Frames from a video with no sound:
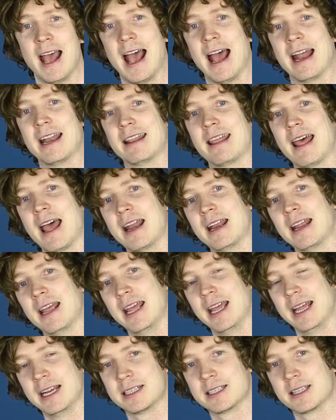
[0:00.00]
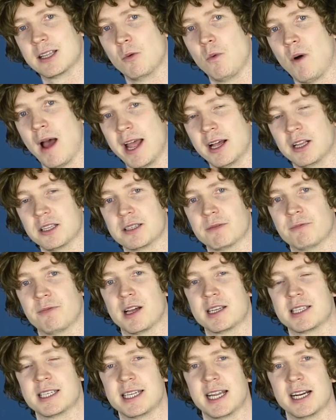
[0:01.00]
and then it's the Wales
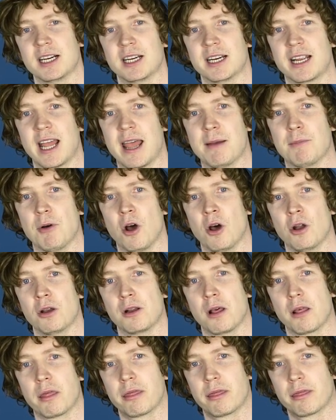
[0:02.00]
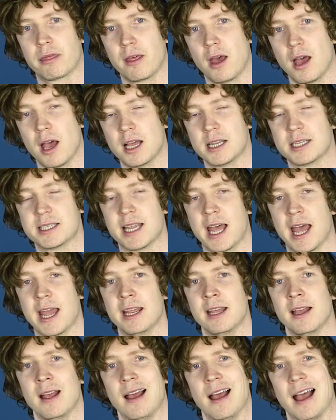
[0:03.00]
versus England game on Thursday.